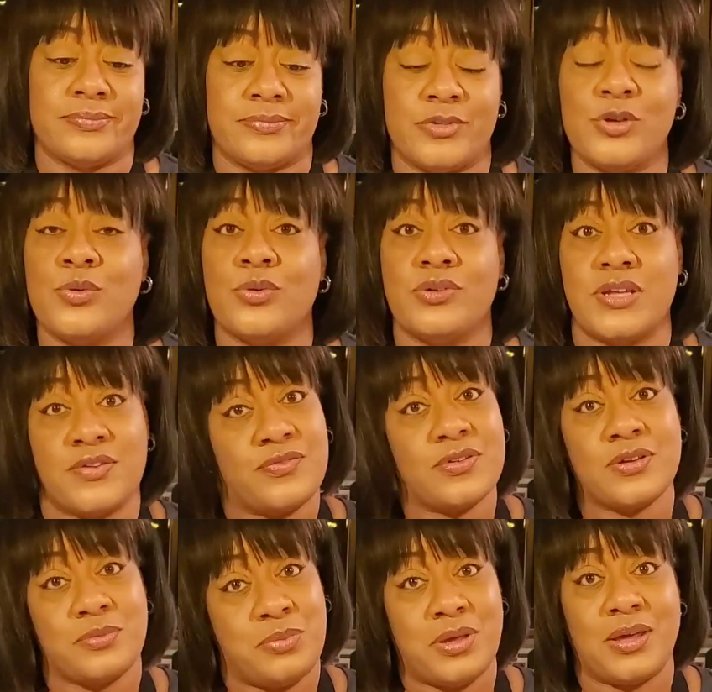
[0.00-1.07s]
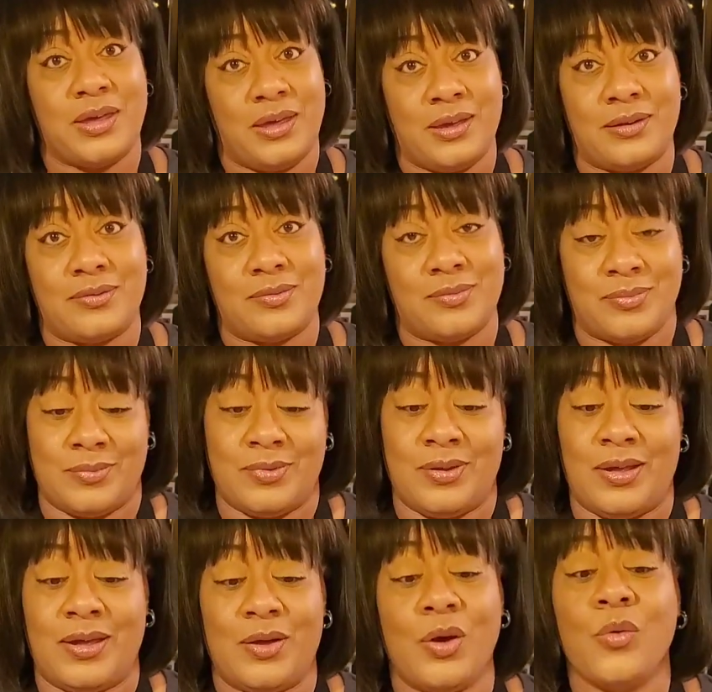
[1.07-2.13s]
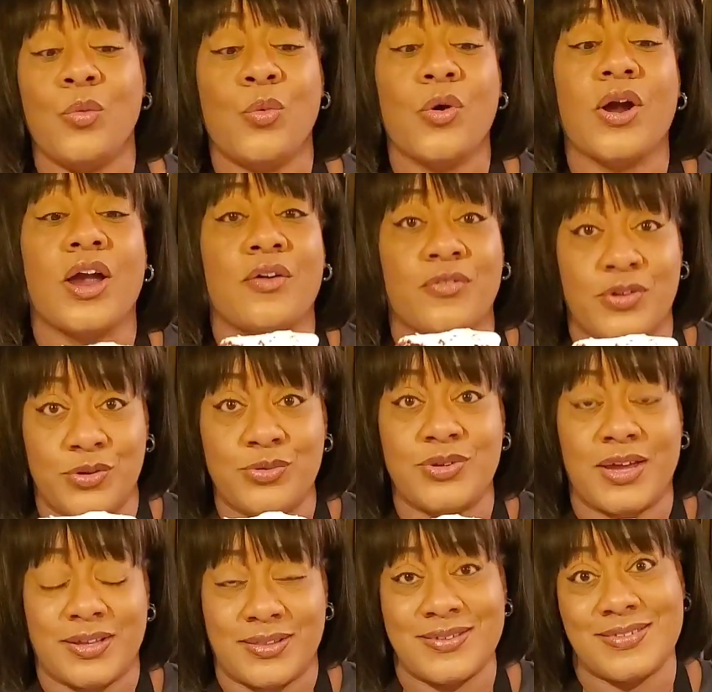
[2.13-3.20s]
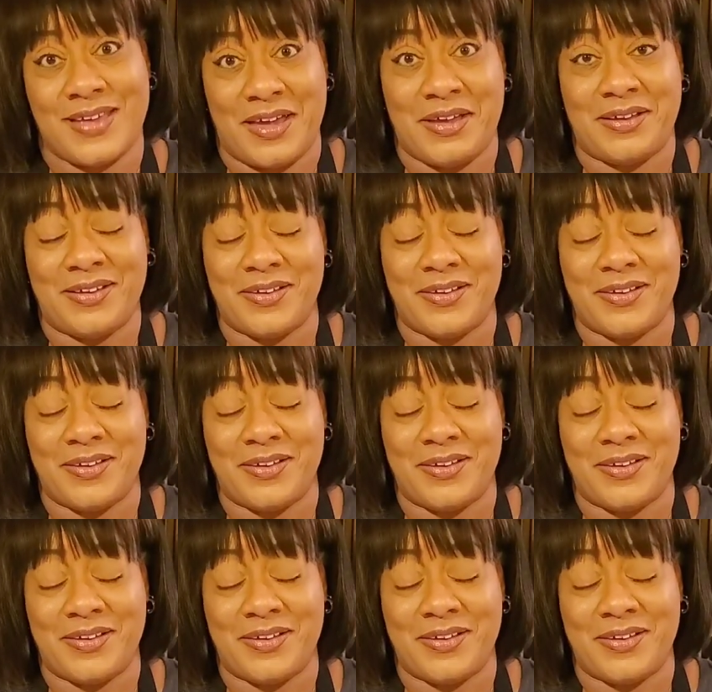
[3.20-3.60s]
You will definitely be a hit wherever you take this cake.